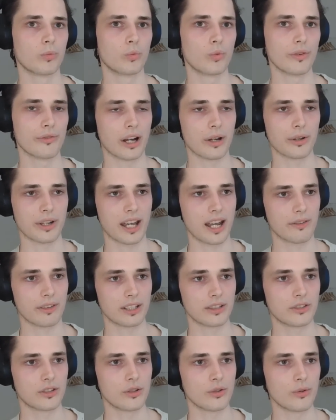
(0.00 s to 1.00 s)
without
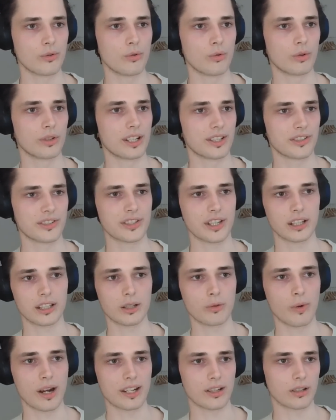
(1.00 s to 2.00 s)
having to
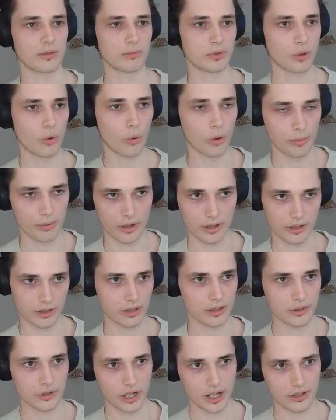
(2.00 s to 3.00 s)
necessarily wait on core
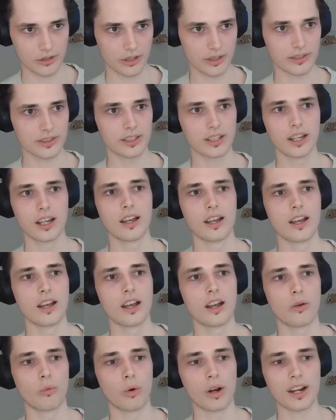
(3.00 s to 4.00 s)
protocol changes.
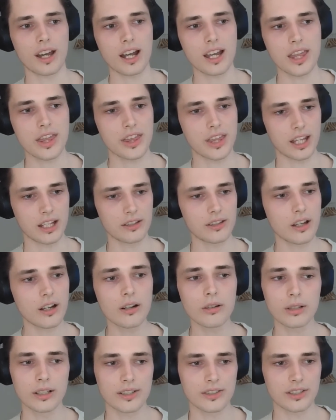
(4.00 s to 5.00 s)
What I think
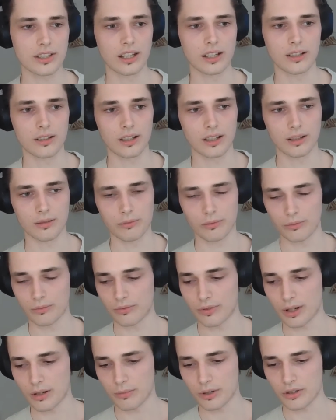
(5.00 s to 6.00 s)
though is, and
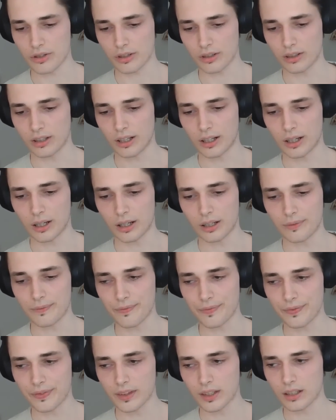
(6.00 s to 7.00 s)
very much of
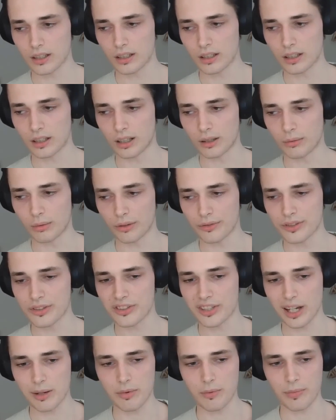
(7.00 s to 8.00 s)
the
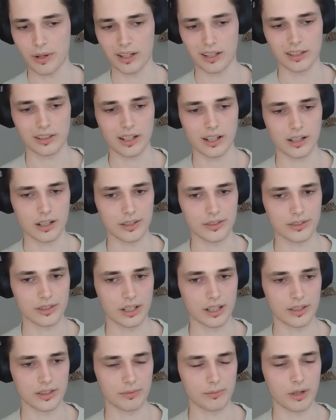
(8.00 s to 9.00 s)
same opinion there
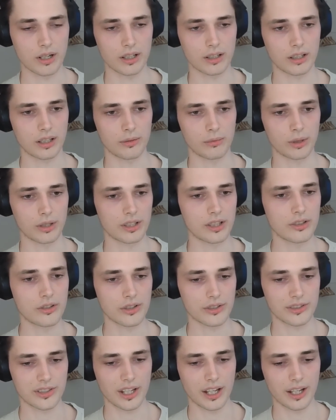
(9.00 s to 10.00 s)
as Merritt and what he
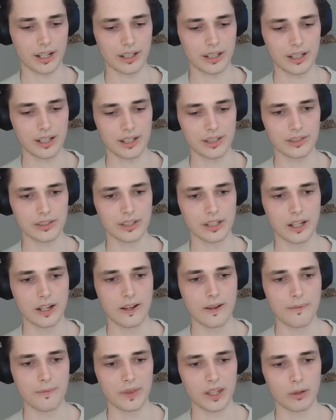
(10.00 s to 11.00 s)
just said, is
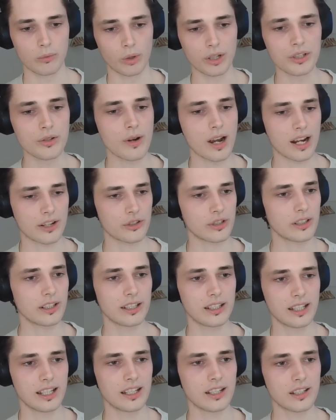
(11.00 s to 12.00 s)
what you
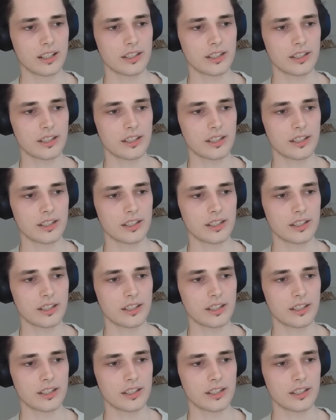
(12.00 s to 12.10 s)
actually need